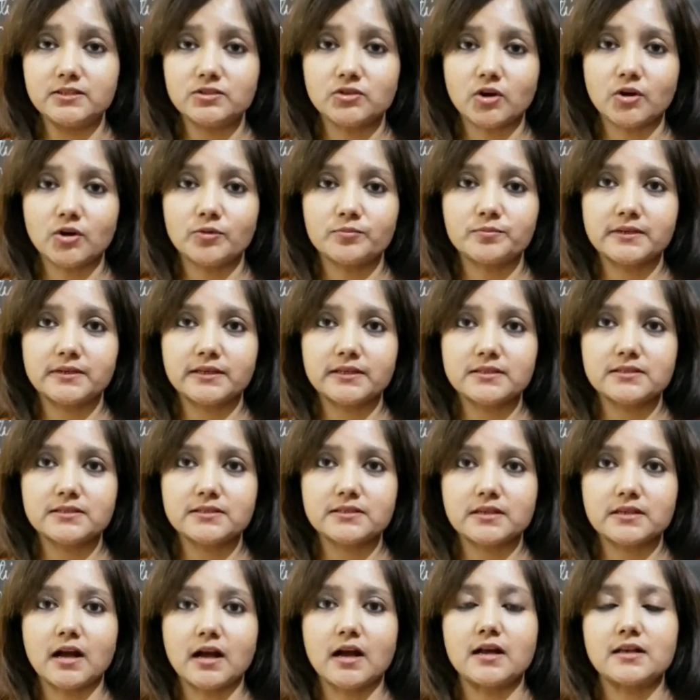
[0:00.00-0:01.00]
objects
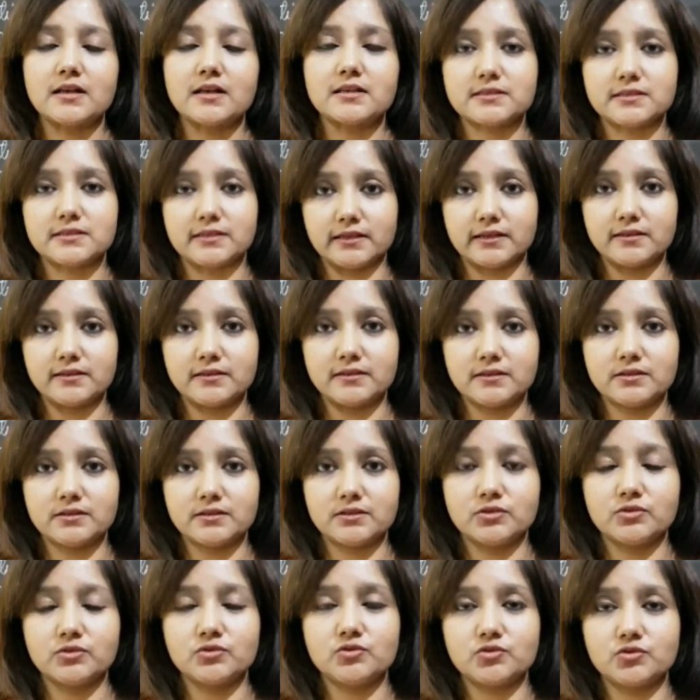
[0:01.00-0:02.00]
are said
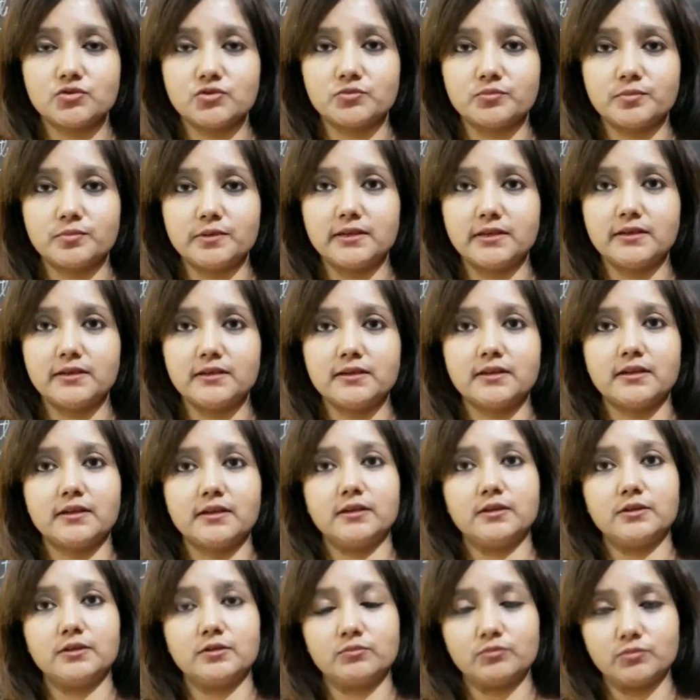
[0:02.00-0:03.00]
to be
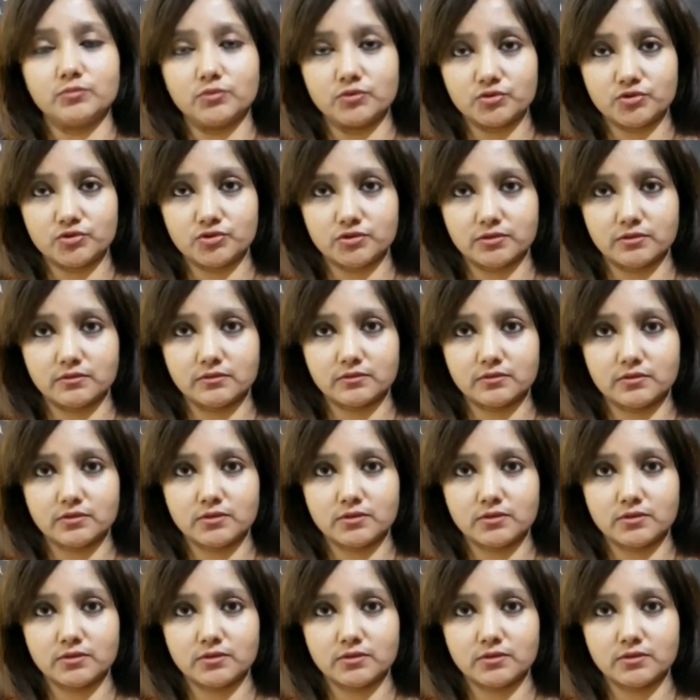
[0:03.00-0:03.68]
in motion.